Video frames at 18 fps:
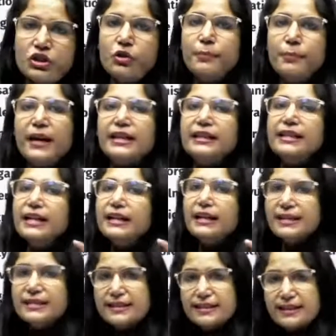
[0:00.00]
to make the
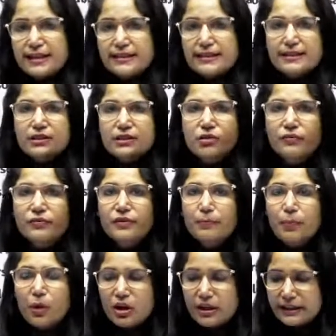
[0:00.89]
consensus of
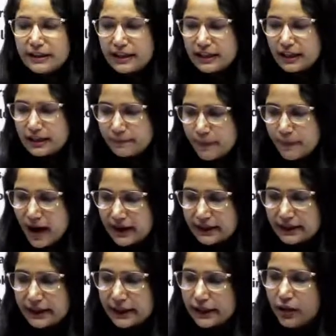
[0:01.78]
the political
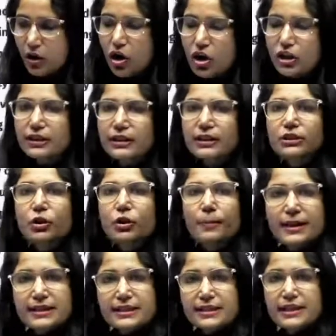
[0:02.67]
party or the
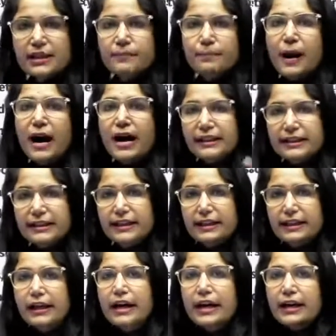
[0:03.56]
domestic
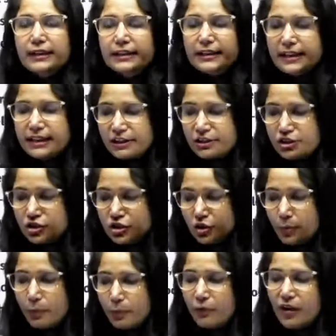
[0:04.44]
party needs
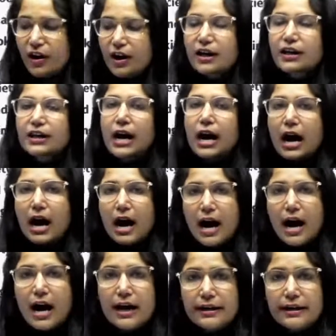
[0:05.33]
to work
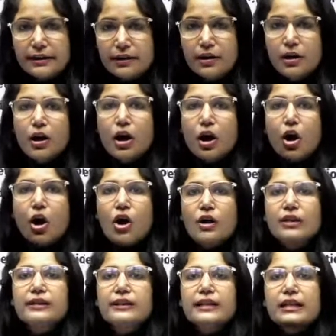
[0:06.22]
hard
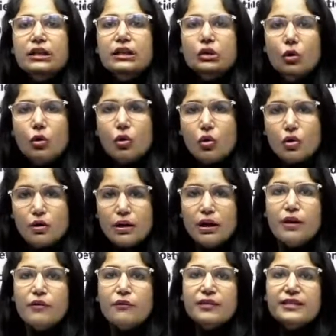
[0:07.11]
on the loan
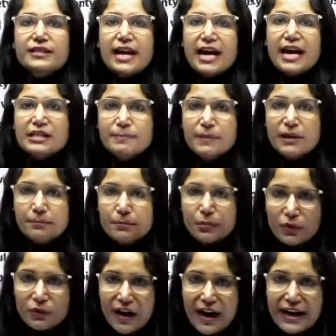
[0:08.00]
which has been
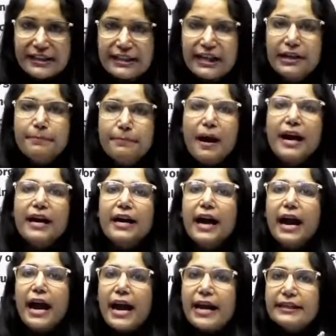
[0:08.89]
provided
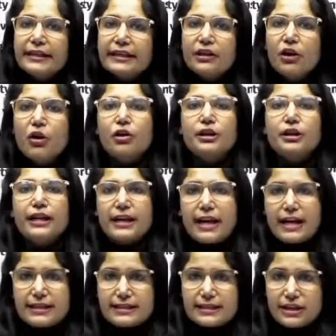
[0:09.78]
by any
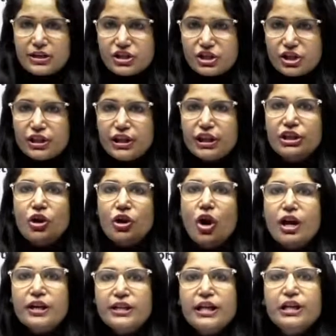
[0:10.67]
organization. In
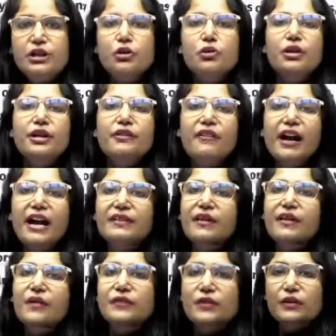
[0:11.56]
order to
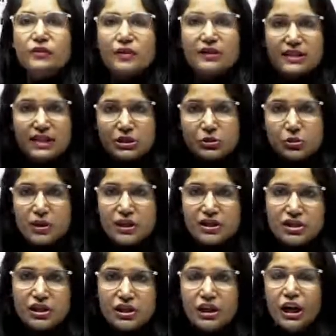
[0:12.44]
revive after the
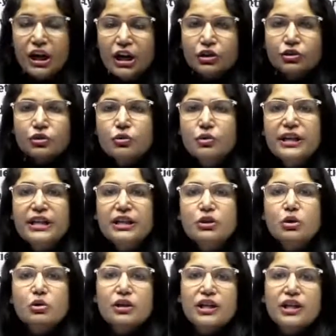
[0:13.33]
situation, you
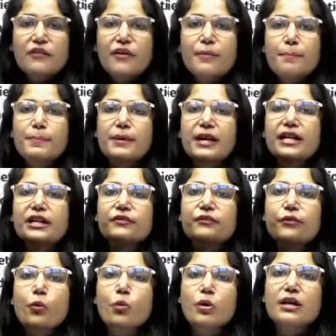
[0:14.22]
need to give a blunt
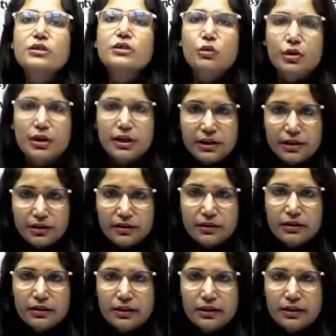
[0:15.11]
focus on it.